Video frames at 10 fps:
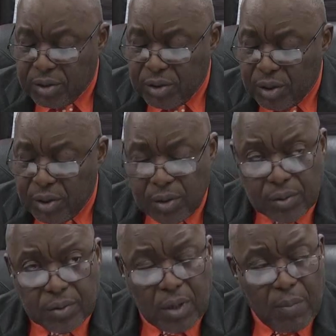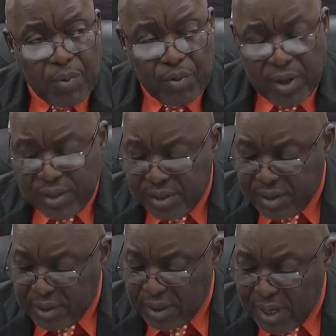to
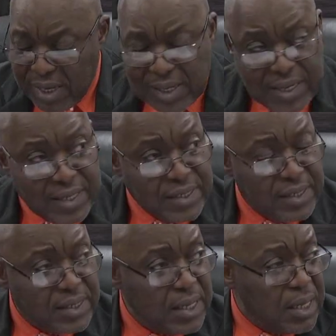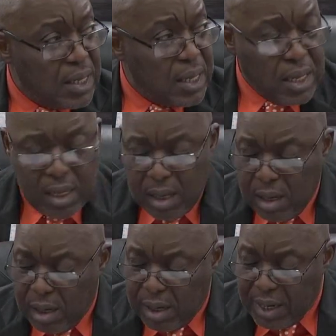operate, at least
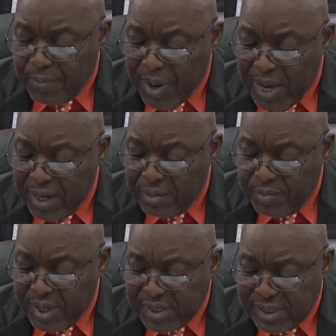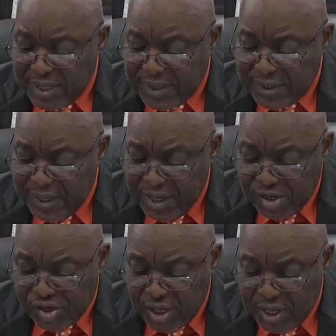on a pilot basis
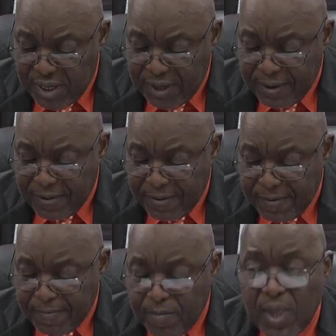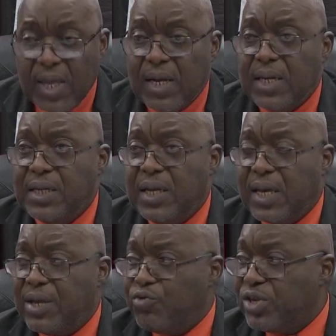initially, a
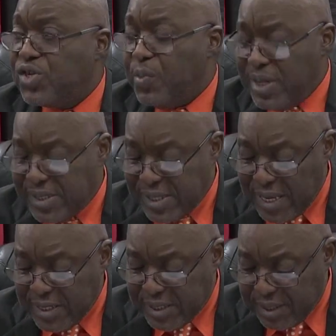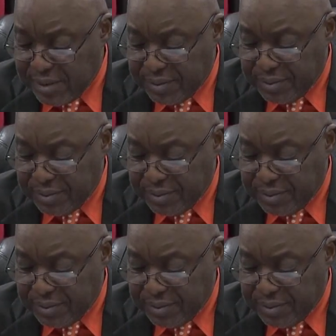Learning Enrichment Centre.